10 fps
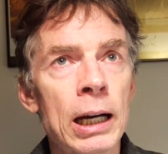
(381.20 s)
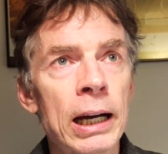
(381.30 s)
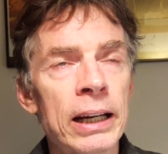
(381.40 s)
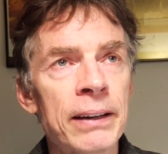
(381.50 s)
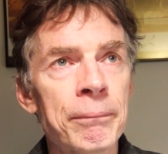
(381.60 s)

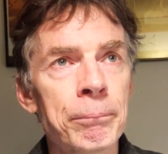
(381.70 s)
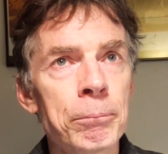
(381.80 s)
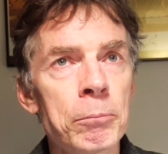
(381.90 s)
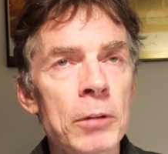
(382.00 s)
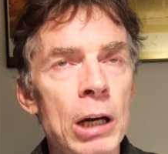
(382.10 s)
I
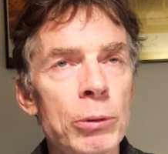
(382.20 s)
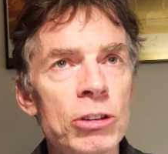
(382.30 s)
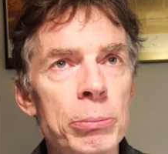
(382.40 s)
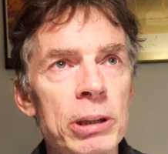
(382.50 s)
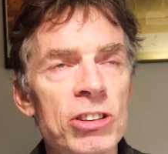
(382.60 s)

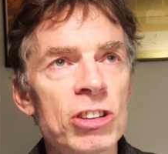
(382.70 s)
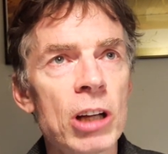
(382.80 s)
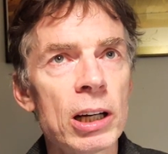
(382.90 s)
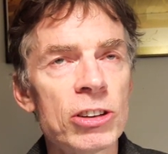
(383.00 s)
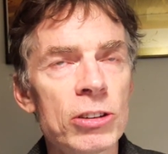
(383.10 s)
was a bit
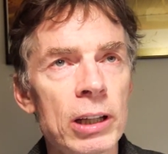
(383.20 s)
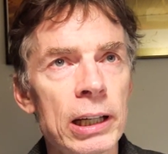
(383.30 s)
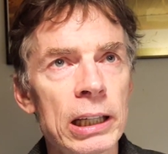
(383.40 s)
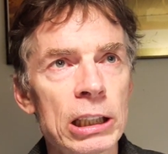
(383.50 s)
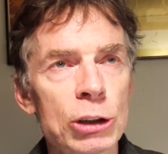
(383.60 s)
stuck.
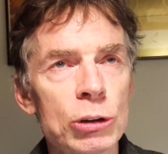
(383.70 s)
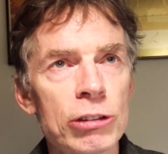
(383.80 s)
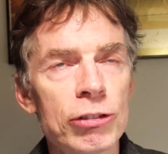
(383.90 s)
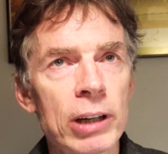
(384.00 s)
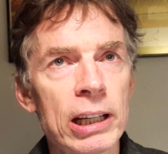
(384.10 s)
I
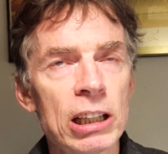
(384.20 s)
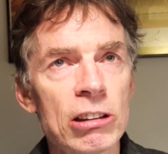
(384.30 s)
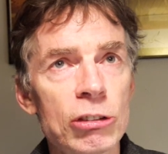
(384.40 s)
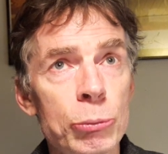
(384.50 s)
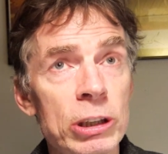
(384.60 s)
couldn't find
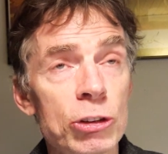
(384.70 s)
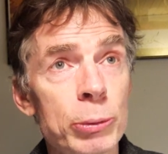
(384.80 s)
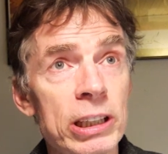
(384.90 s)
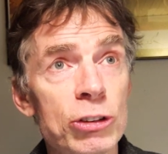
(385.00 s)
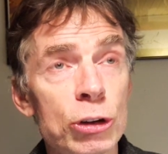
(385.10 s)
out
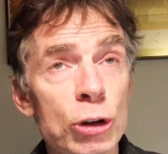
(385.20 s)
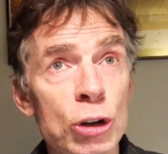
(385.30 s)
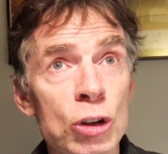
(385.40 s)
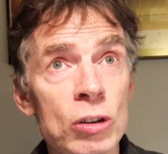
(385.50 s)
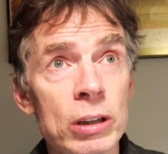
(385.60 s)
which way to
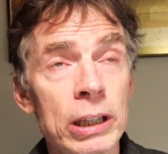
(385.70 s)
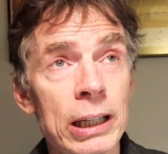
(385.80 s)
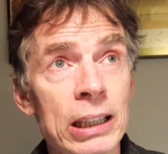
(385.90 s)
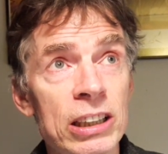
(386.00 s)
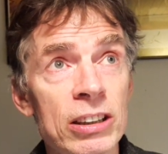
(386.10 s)
go,
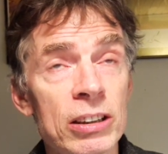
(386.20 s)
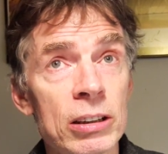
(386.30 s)
and